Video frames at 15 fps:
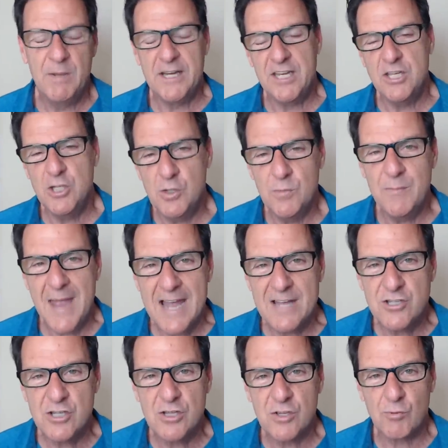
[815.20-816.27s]
But can you
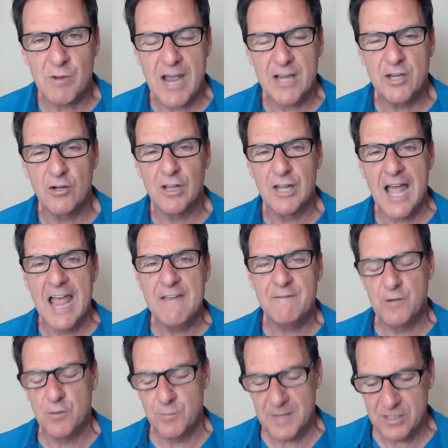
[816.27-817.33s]
imagine throughout your
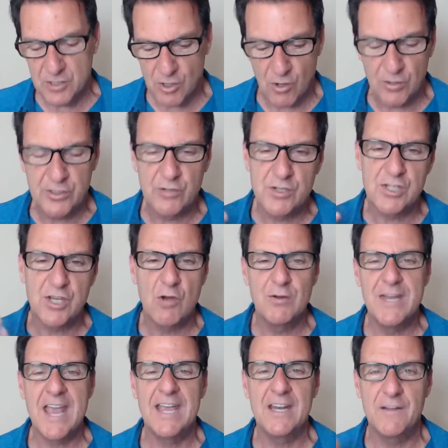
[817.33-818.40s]
life, you've been told you're so
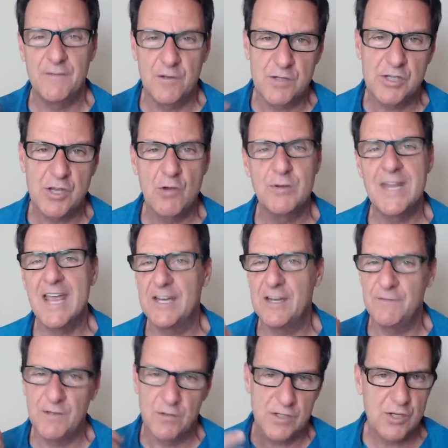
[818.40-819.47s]
negative, you're so
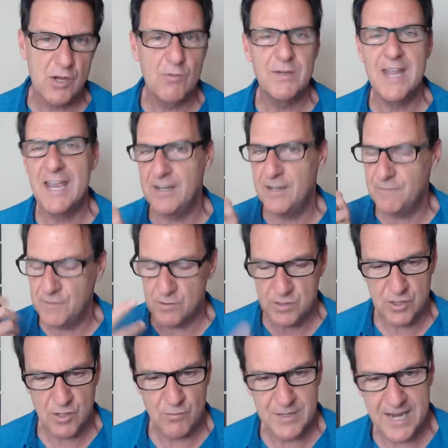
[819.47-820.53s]
negative, you're so negative, you're
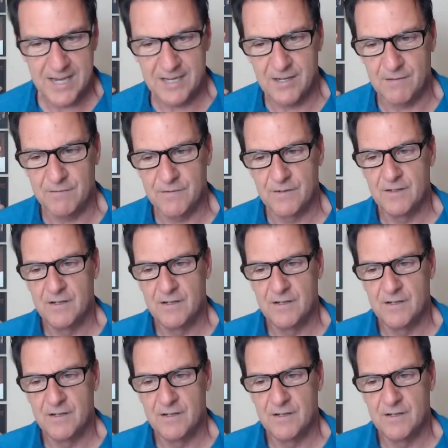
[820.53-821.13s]
so negative.